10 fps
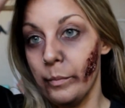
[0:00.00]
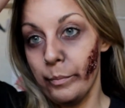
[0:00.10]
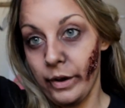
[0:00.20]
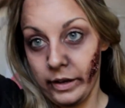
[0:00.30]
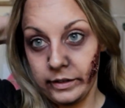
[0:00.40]

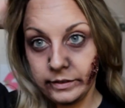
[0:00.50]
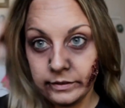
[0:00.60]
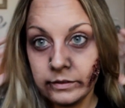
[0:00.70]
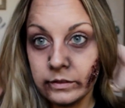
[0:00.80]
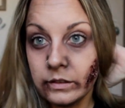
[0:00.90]
But
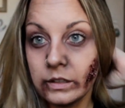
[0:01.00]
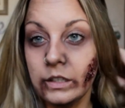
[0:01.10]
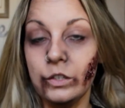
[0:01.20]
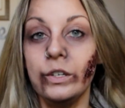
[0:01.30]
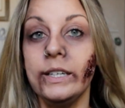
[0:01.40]

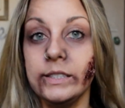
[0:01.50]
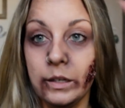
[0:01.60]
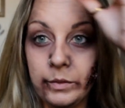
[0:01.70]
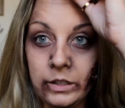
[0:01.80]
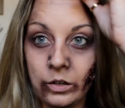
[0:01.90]
you guys
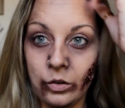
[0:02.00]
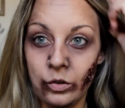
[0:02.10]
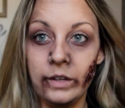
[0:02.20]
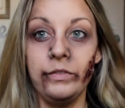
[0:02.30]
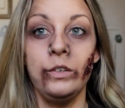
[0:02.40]
let me
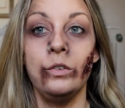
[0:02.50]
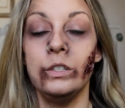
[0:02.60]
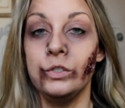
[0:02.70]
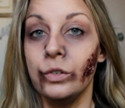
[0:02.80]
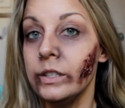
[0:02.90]
know if you
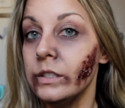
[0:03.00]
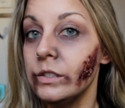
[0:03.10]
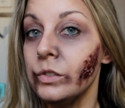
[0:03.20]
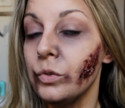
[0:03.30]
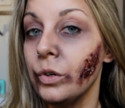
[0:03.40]
enjoyed
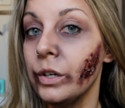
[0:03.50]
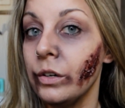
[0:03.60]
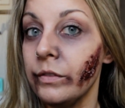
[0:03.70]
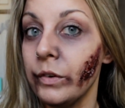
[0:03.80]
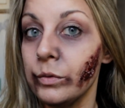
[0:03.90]
this
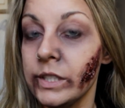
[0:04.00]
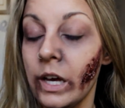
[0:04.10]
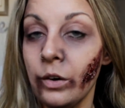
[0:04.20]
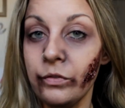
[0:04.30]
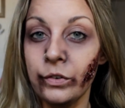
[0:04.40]
tutorial, if it was
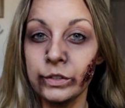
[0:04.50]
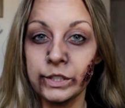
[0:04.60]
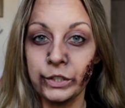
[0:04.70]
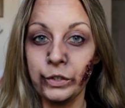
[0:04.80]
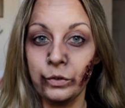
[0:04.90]
helpful
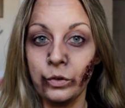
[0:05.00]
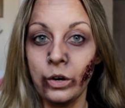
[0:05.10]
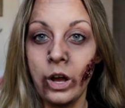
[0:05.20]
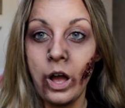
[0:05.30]
to you.